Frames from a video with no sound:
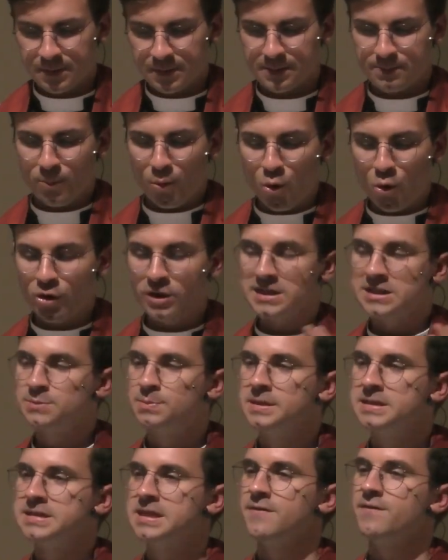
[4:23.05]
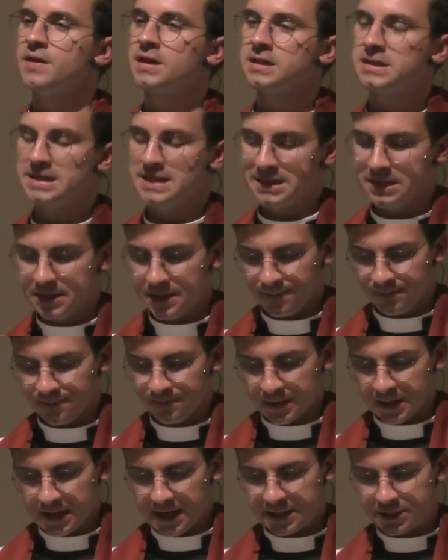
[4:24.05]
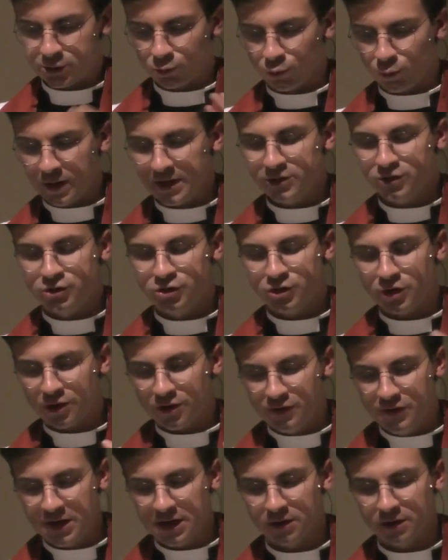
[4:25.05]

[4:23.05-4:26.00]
but more specifically, its rich